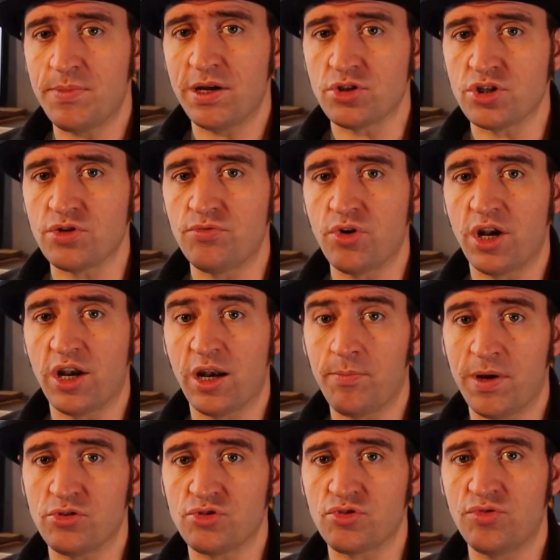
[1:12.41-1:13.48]
about to run an
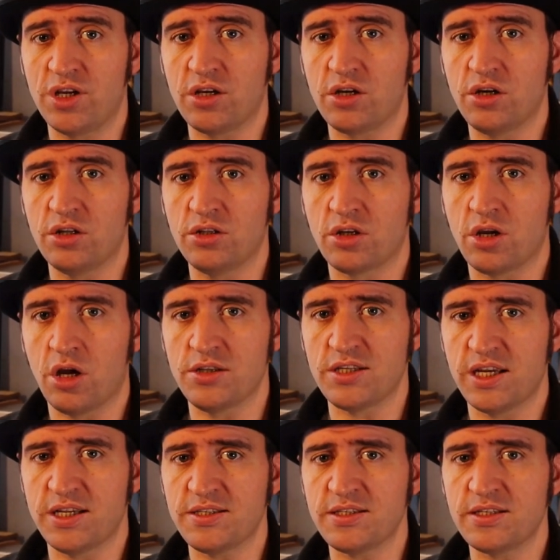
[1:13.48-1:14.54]
about screen
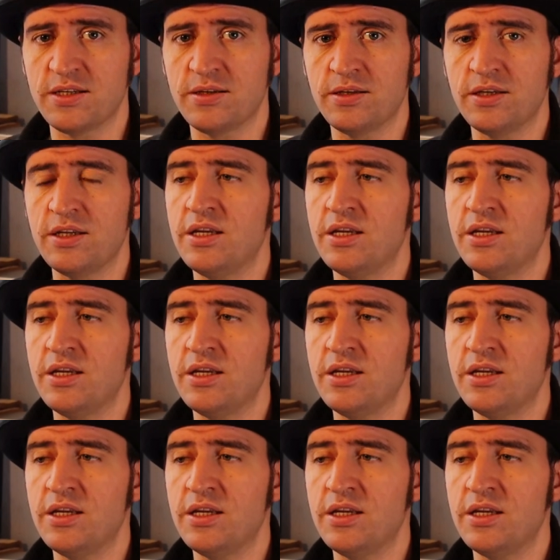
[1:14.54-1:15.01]
contest.